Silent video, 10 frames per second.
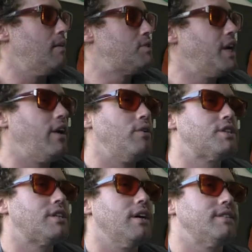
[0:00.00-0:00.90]
Jay, you
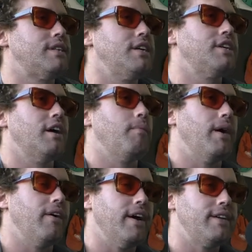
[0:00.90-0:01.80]
should tell TJ
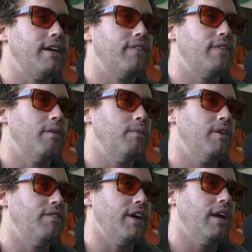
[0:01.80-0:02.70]
about your idea for a
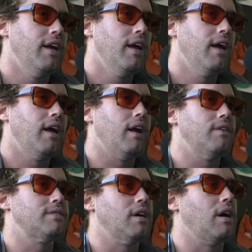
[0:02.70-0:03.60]
movie. And I
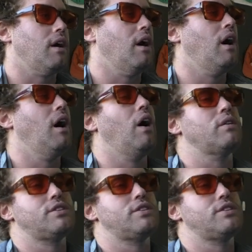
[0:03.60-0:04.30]
was like, oh